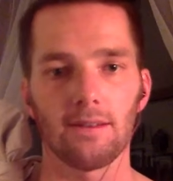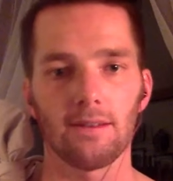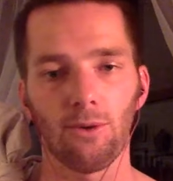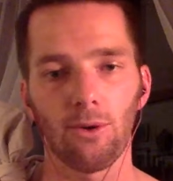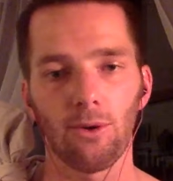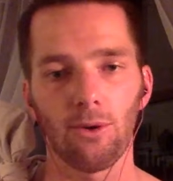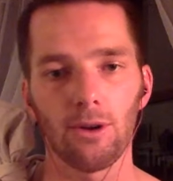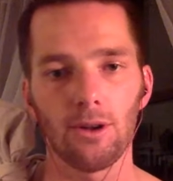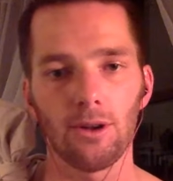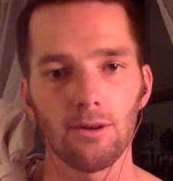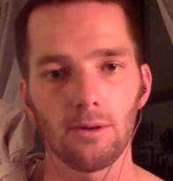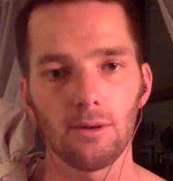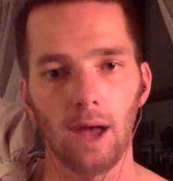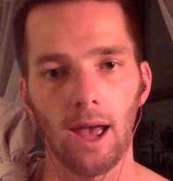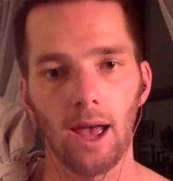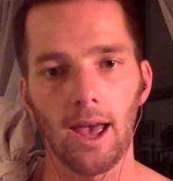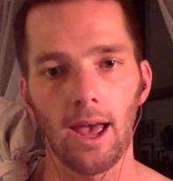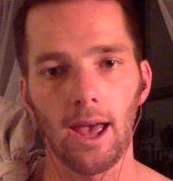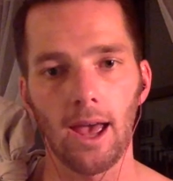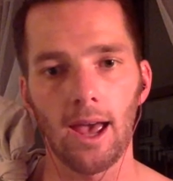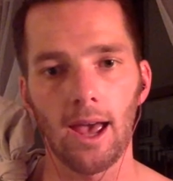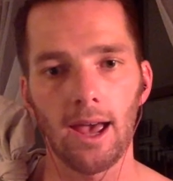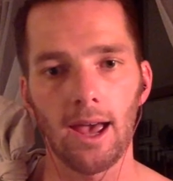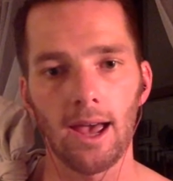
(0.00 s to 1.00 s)
for you,
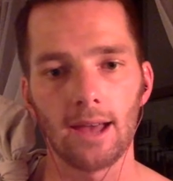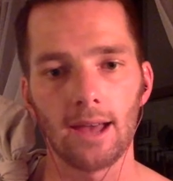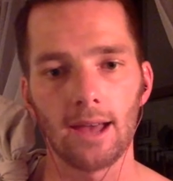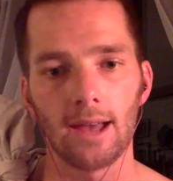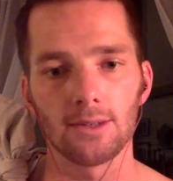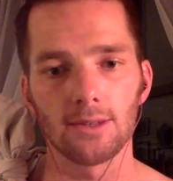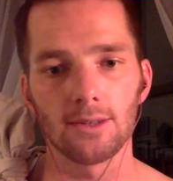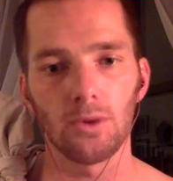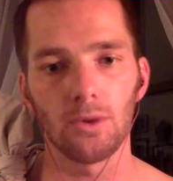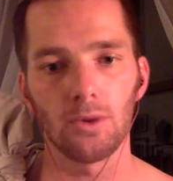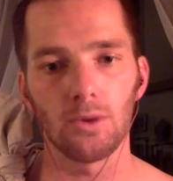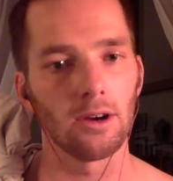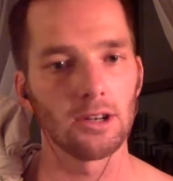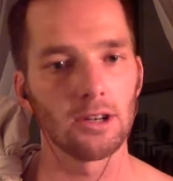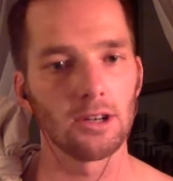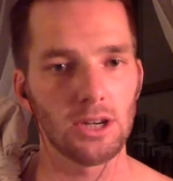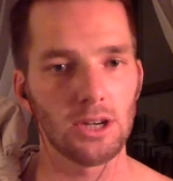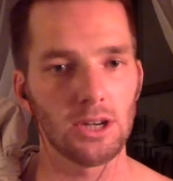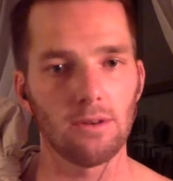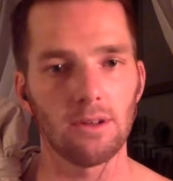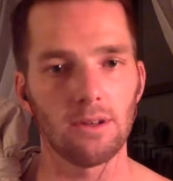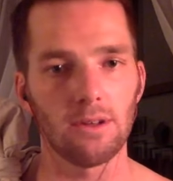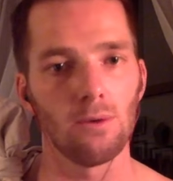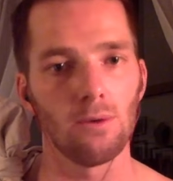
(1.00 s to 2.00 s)
and we are
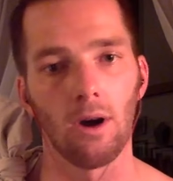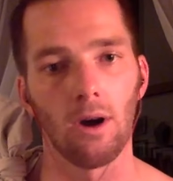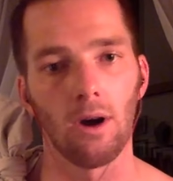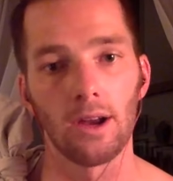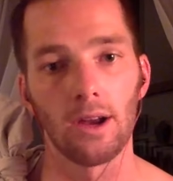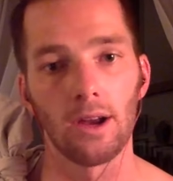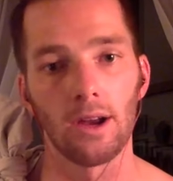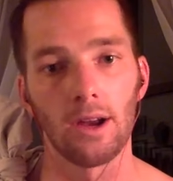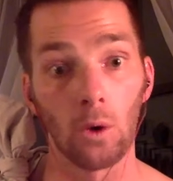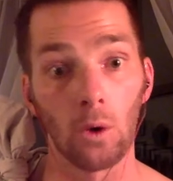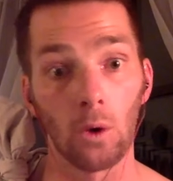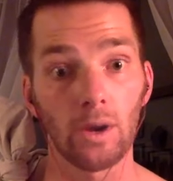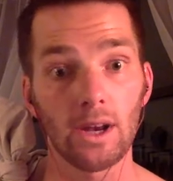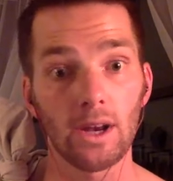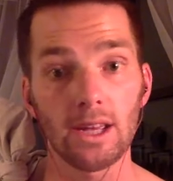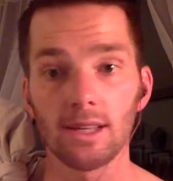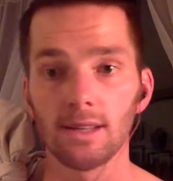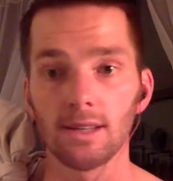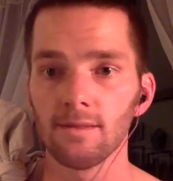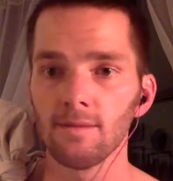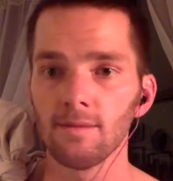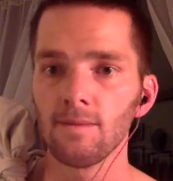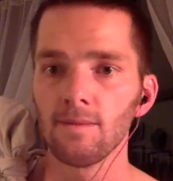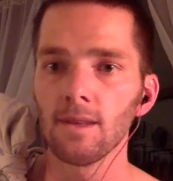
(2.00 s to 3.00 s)
cheering you on already.
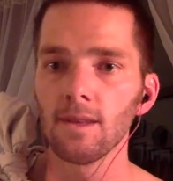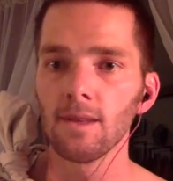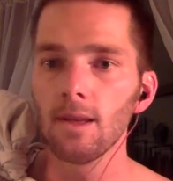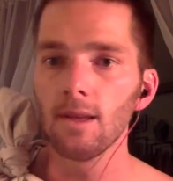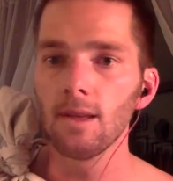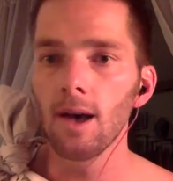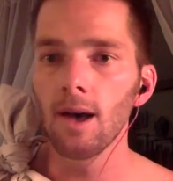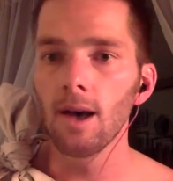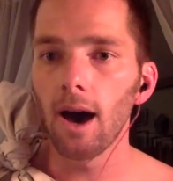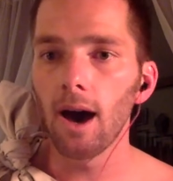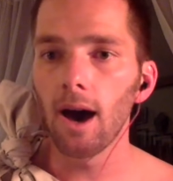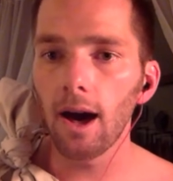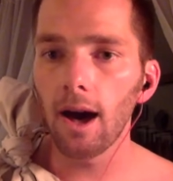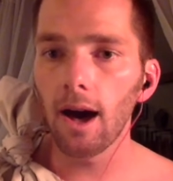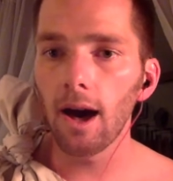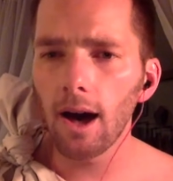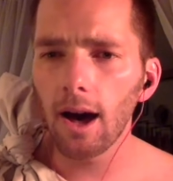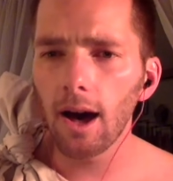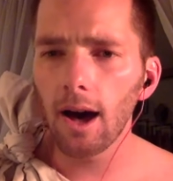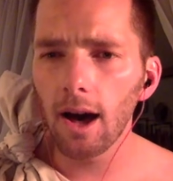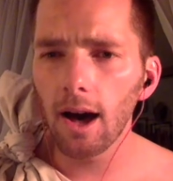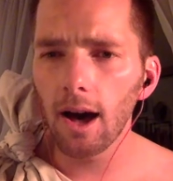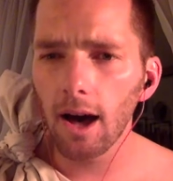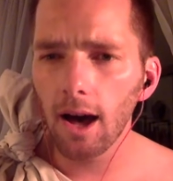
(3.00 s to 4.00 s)

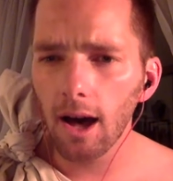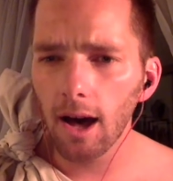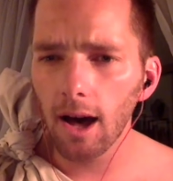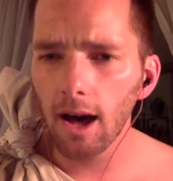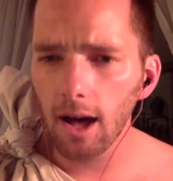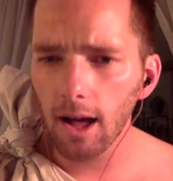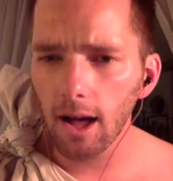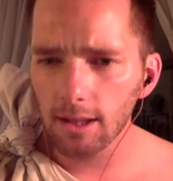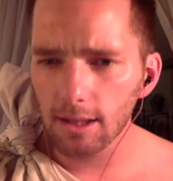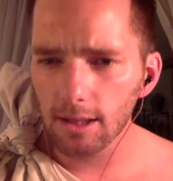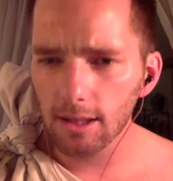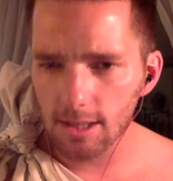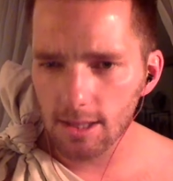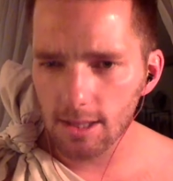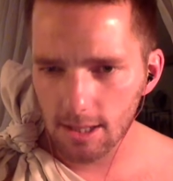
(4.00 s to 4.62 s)
Let's